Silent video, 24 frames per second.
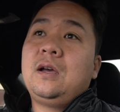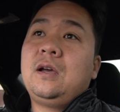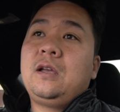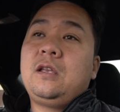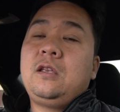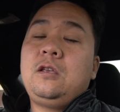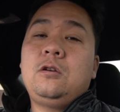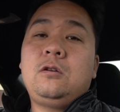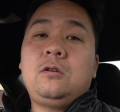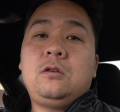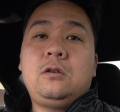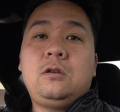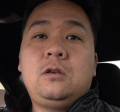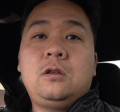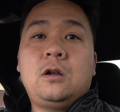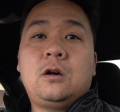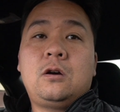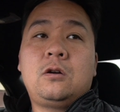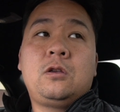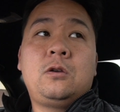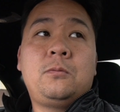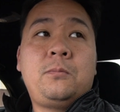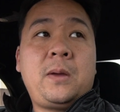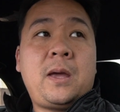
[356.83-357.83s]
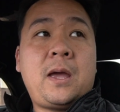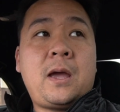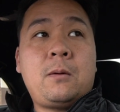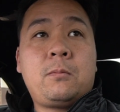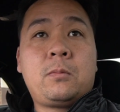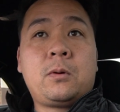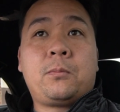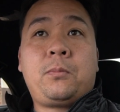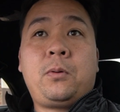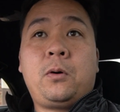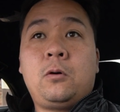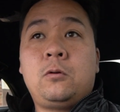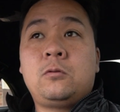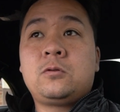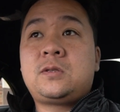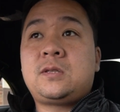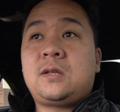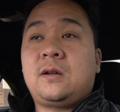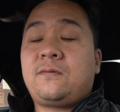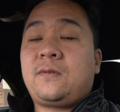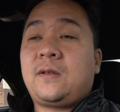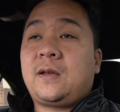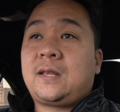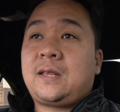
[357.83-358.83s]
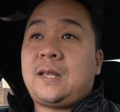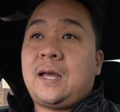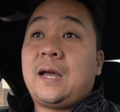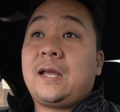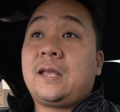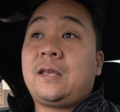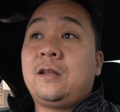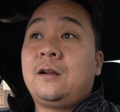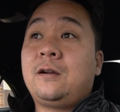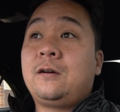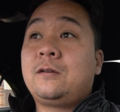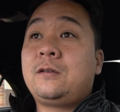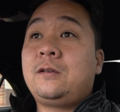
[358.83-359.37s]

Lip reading: you know, you'll be able to pull stuff like that, you know.